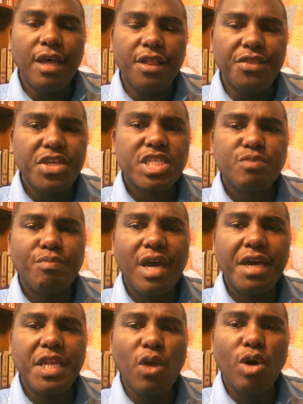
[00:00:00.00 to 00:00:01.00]
This
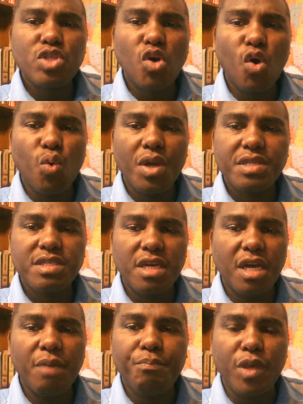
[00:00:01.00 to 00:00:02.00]
man, he was always
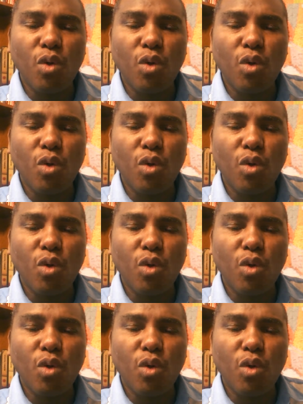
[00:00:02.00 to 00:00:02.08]
happy.